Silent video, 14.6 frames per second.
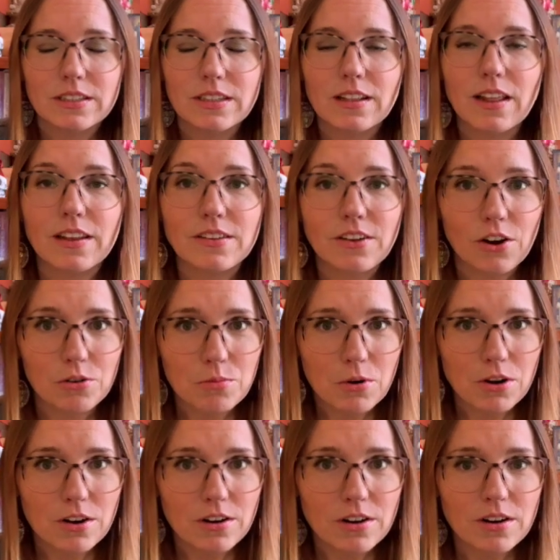That's hard
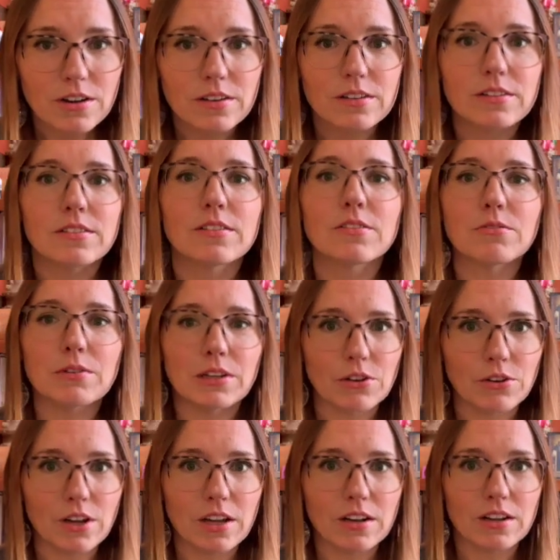work,
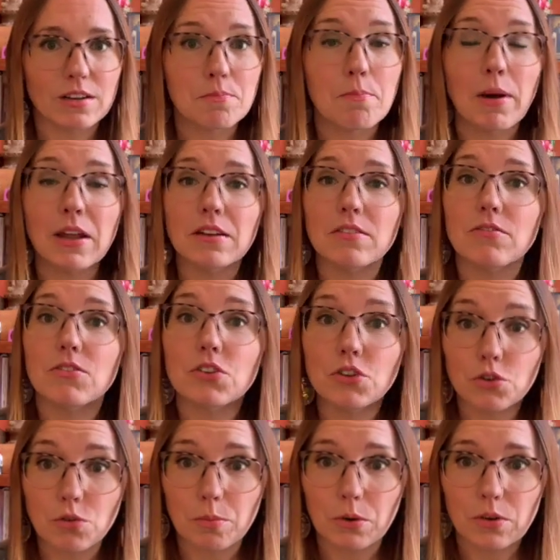relocating, but
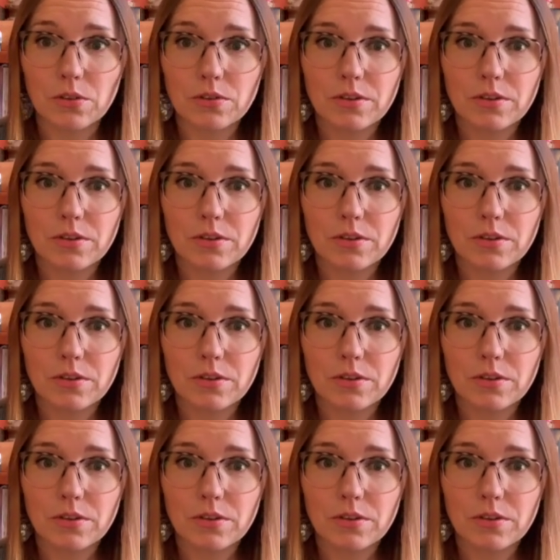doable.